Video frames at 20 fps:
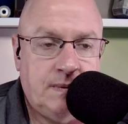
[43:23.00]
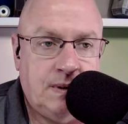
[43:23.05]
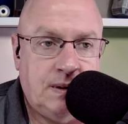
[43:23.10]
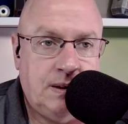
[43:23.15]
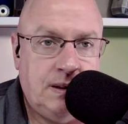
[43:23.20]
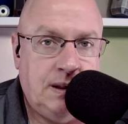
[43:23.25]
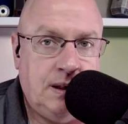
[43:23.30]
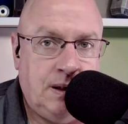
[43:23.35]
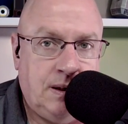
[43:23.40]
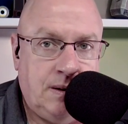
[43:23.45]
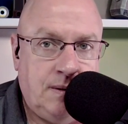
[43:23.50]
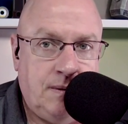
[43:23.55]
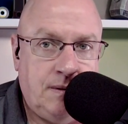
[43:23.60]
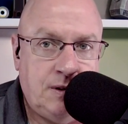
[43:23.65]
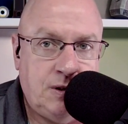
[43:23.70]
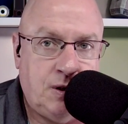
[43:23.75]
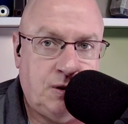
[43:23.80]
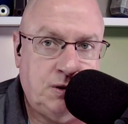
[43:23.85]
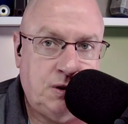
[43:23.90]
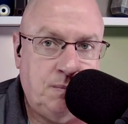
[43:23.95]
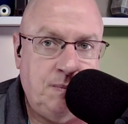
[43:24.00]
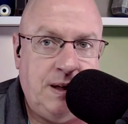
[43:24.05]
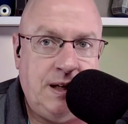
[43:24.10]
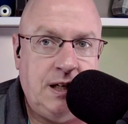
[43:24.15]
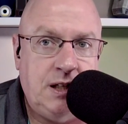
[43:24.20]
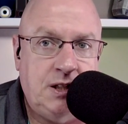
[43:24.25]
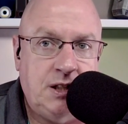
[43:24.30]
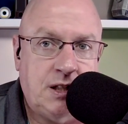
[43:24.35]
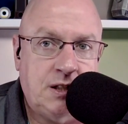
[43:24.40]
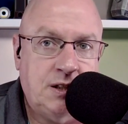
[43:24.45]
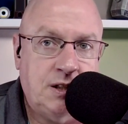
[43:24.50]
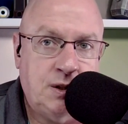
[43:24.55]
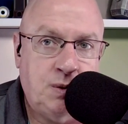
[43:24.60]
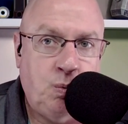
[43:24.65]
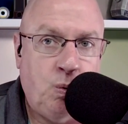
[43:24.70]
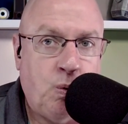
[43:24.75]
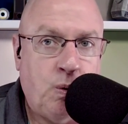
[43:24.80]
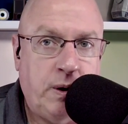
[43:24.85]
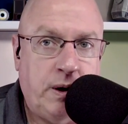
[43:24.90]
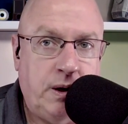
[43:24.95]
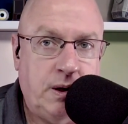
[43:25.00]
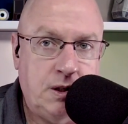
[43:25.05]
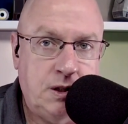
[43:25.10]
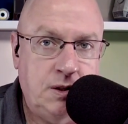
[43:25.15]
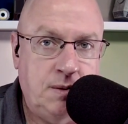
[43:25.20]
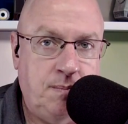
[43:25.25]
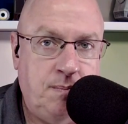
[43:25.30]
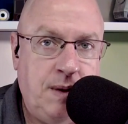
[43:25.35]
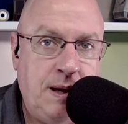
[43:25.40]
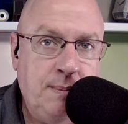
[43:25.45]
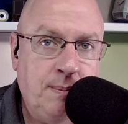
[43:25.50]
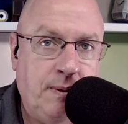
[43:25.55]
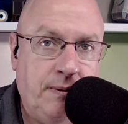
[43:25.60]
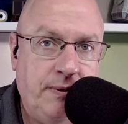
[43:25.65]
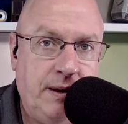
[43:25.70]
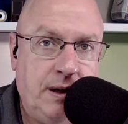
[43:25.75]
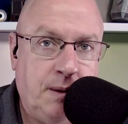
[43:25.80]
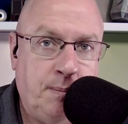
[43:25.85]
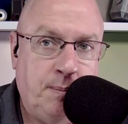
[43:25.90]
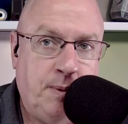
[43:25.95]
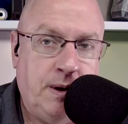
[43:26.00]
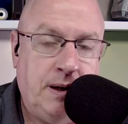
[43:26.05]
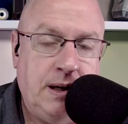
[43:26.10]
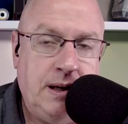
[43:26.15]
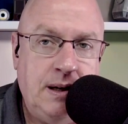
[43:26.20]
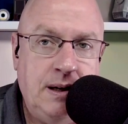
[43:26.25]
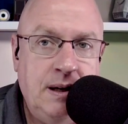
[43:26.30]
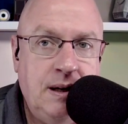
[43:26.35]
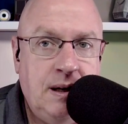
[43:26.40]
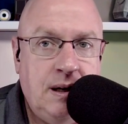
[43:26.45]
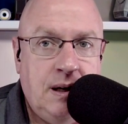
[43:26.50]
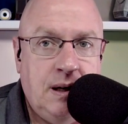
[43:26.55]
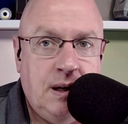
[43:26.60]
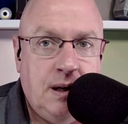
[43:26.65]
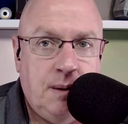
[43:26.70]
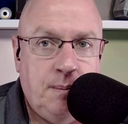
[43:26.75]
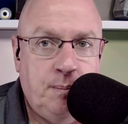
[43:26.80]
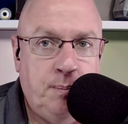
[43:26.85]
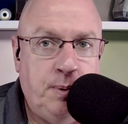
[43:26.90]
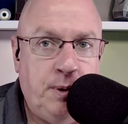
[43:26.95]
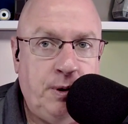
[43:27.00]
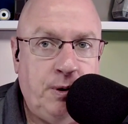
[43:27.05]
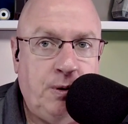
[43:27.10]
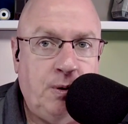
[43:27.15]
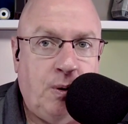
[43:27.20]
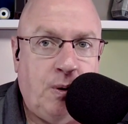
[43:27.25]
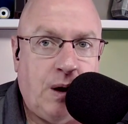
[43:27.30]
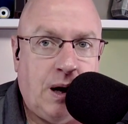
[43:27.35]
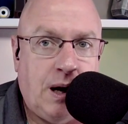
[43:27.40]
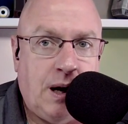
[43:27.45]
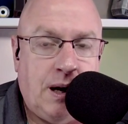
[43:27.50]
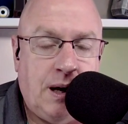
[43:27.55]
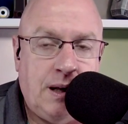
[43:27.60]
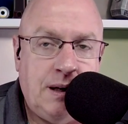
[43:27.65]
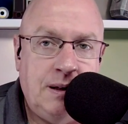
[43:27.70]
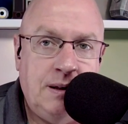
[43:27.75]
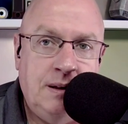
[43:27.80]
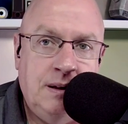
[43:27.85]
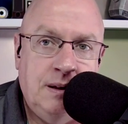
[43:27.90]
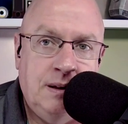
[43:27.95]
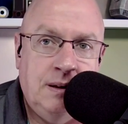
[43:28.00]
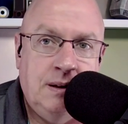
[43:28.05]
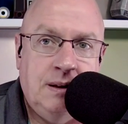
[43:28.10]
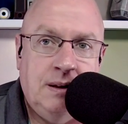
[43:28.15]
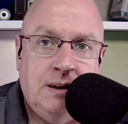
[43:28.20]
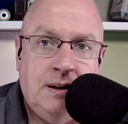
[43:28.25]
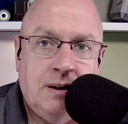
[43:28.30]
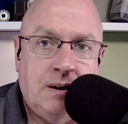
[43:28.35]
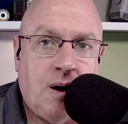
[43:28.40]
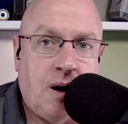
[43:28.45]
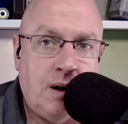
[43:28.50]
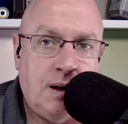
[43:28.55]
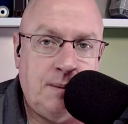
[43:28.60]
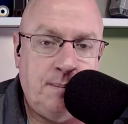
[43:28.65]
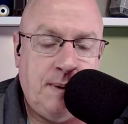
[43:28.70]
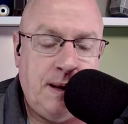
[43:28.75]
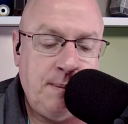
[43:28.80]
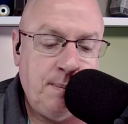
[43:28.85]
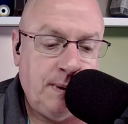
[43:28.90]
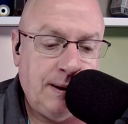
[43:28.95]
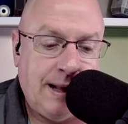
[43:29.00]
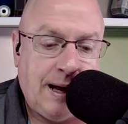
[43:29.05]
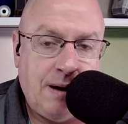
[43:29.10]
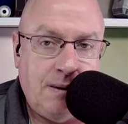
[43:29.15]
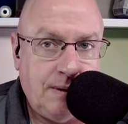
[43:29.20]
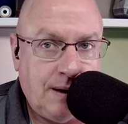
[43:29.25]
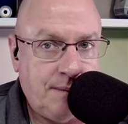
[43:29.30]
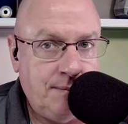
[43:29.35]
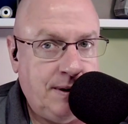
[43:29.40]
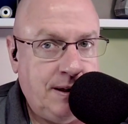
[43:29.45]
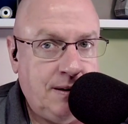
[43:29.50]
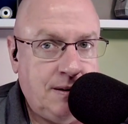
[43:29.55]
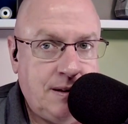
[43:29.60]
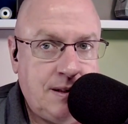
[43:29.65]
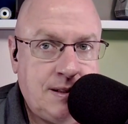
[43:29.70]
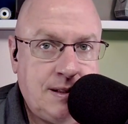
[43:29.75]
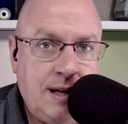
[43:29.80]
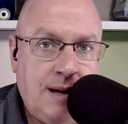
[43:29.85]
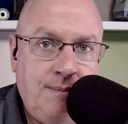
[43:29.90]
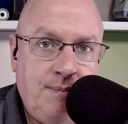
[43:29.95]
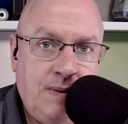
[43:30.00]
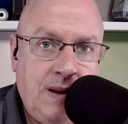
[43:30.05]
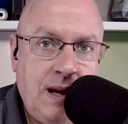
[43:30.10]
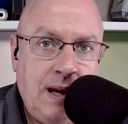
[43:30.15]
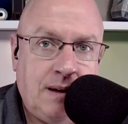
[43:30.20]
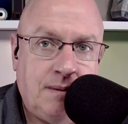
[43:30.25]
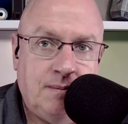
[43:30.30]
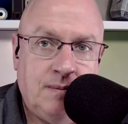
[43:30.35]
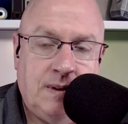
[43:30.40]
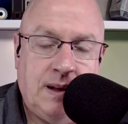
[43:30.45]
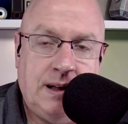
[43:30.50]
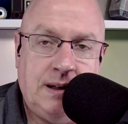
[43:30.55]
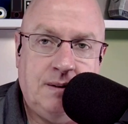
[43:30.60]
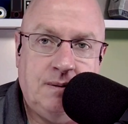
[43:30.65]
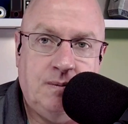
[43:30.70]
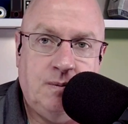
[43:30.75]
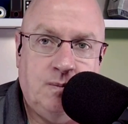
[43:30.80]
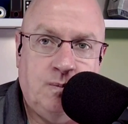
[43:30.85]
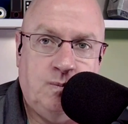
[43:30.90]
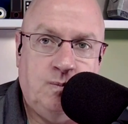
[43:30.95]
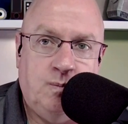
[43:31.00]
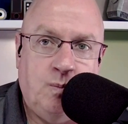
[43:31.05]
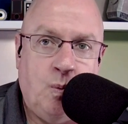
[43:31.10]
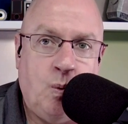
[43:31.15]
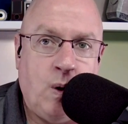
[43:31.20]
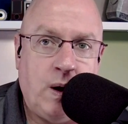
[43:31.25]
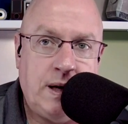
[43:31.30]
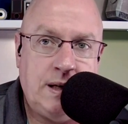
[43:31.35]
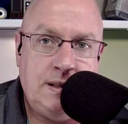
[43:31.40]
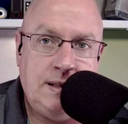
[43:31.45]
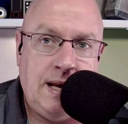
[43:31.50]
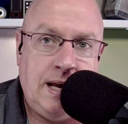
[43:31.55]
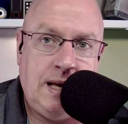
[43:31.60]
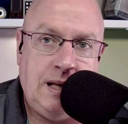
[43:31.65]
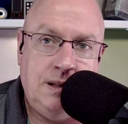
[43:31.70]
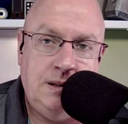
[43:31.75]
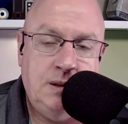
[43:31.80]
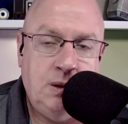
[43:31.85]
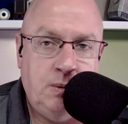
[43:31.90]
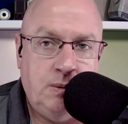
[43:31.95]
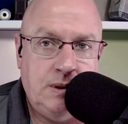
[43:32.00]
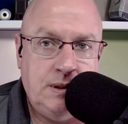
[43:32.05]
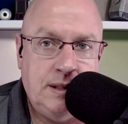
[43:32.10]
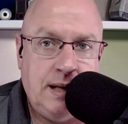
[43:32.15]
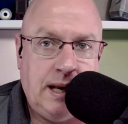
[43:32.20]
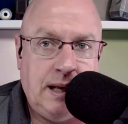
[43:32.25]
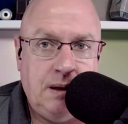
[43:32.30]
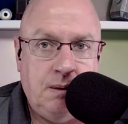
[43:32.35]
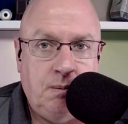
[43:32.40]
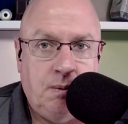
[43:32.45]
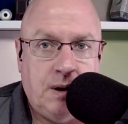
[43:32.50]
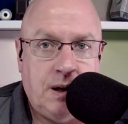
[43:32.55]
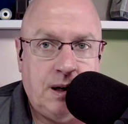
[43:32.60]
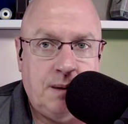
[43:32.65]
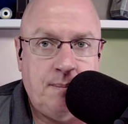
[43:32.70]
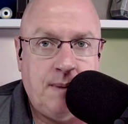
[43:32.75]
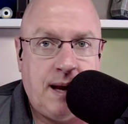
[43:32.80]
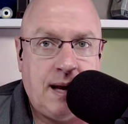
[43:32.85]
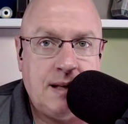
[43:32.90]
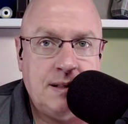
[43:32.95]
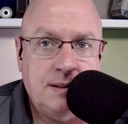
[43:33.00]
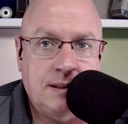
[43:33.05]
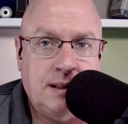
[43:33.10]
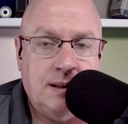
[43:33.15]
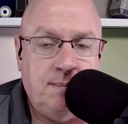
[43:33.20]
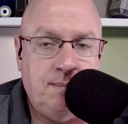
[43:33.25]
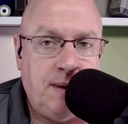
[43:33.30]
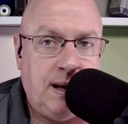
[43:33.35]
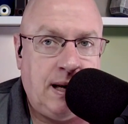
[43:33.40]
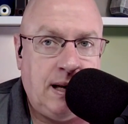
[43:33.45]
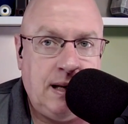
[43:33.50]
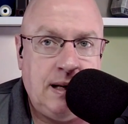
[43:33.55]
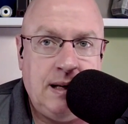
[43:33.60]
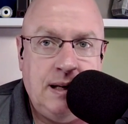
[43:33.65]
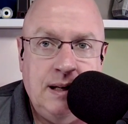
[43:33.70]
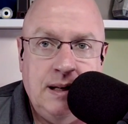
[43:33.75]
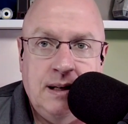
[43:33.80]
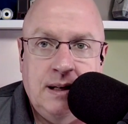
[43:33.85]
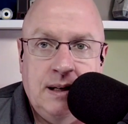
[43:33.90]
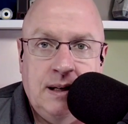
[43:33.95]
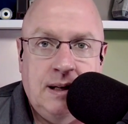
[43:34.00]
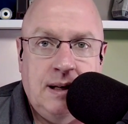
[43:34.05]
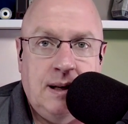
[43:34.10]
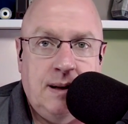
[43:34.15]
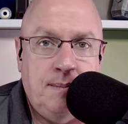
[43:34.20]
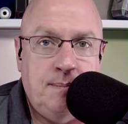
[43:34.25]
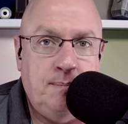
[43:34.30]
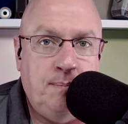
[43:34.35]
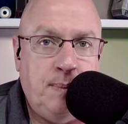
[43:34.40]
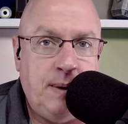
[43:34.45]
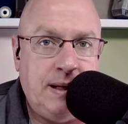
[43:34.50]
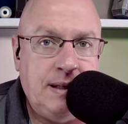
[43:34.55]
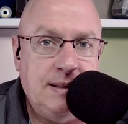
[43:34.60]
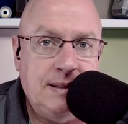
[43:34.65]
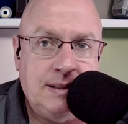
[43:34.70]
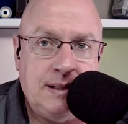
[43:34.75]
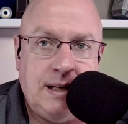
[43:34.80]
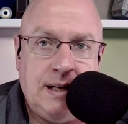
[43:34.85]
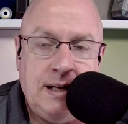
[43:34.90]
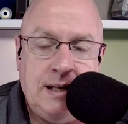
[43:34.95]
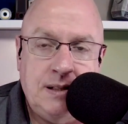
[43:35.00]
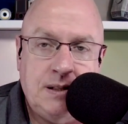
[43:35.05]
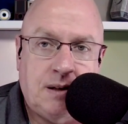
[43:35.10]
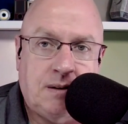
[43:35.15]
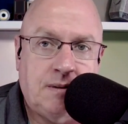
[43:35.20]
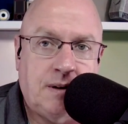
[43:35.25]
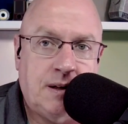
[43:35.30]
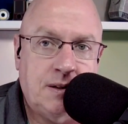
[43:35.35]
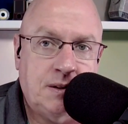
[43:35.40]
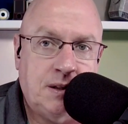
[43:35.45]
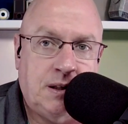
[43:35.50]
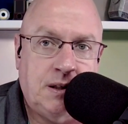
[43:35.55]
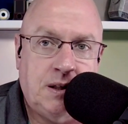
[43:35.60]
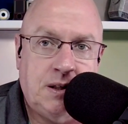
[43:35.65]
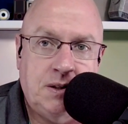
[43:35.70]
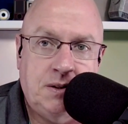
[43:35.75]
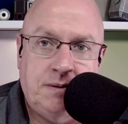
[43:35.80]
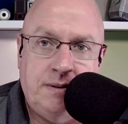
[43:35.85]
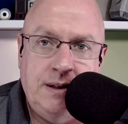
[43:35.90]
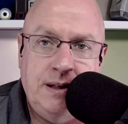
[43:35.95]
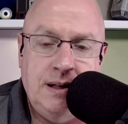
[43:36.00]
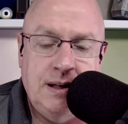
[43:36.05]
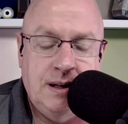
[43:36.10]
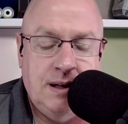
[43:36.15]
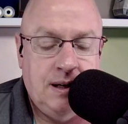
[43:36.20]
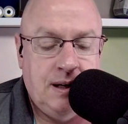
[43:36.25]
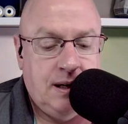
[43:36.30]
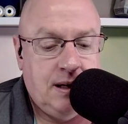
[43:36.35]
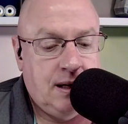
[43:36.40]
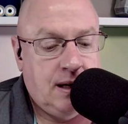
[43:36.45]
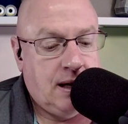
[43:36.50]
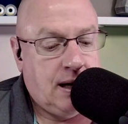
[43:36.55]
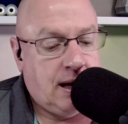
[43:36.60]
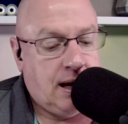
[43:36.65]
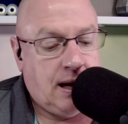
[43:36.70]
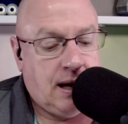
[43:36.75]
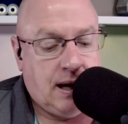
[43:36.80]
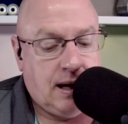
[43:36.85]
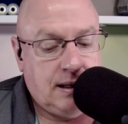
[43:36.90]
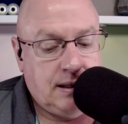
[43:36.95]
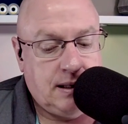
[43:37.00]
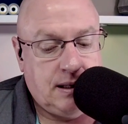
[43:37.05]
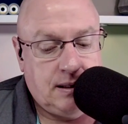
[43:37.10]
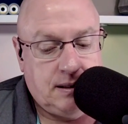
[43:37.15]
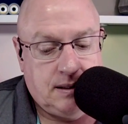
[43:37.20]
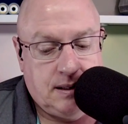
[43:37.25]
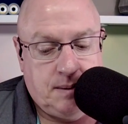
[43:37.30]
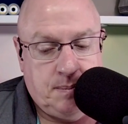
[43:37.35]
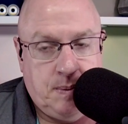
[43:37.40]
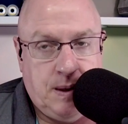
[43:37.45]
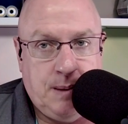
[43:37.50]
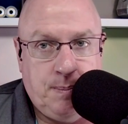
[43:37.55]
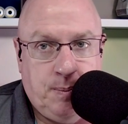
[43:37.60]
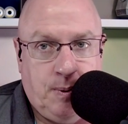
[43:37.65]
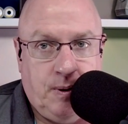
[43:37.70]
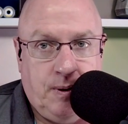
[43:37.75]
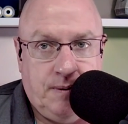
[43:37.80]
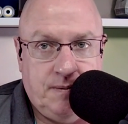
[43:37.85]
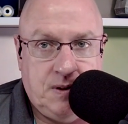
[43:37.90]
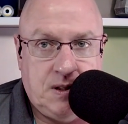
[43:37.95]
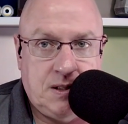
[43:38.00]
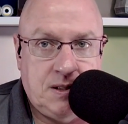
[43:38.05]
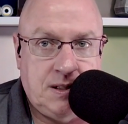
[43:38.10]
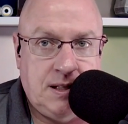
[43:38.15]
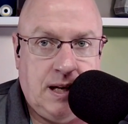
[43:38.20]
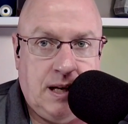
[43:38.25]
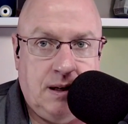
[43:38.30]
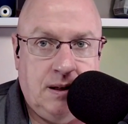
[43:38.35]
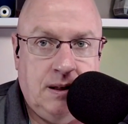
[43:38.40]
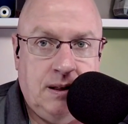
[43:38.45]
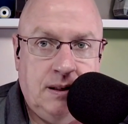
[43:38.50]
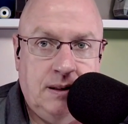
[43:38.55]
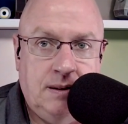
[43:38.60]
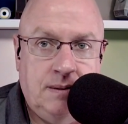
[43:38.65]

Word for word: you know, social media justice warriors and people that are pretty brutal on calling people out, I'm hearing the same thing like one in 10, two in 10 wearing a mask in many big cities across the country. I think that people have just said,